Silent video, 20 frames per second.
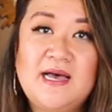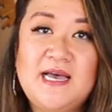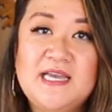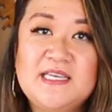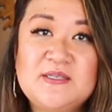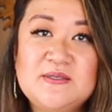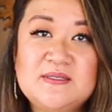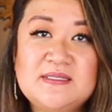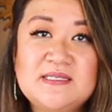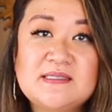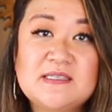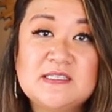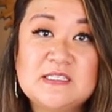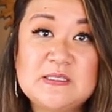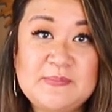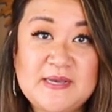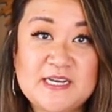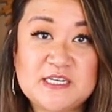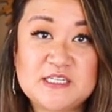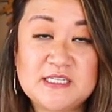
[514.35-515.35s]
I use this
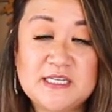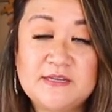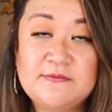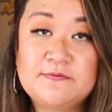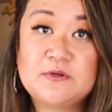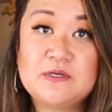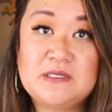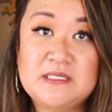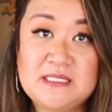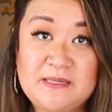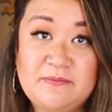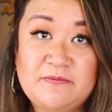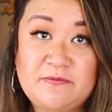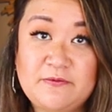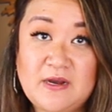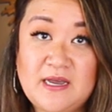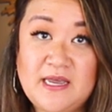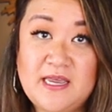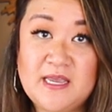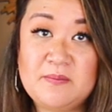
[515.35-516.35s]
especially for deep
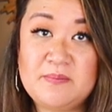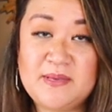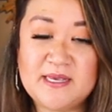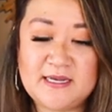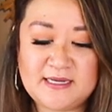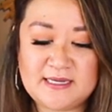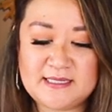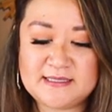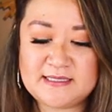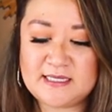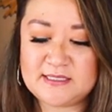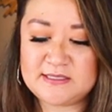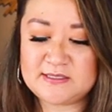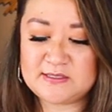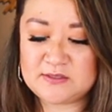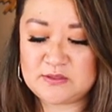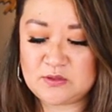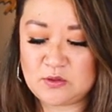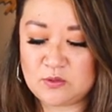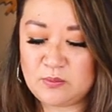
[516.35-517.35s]
frying because it's
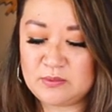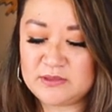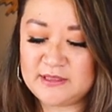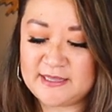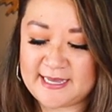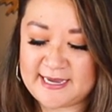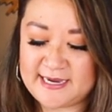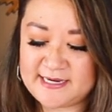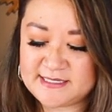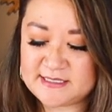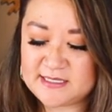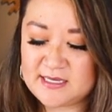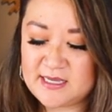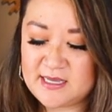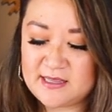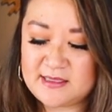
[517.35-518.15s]
so light.